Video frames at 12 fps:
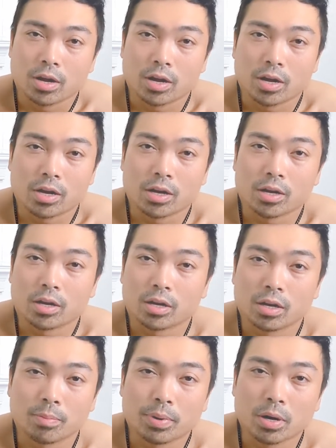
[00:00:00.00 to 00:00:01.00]
uh,
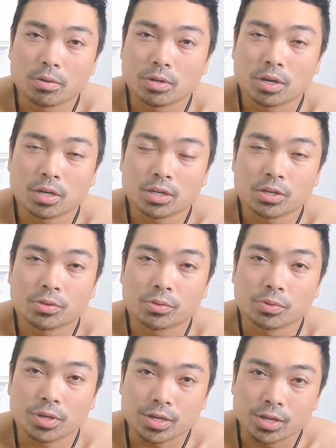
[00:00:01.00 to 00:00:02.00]
about a good
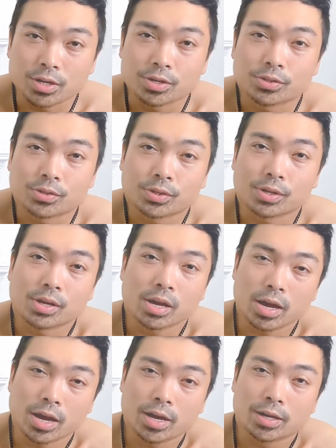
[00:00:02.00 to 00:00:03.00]
three years
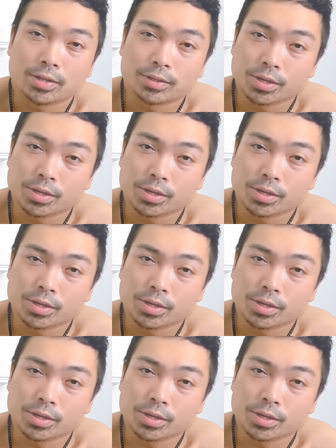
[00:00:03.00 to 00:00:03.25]
and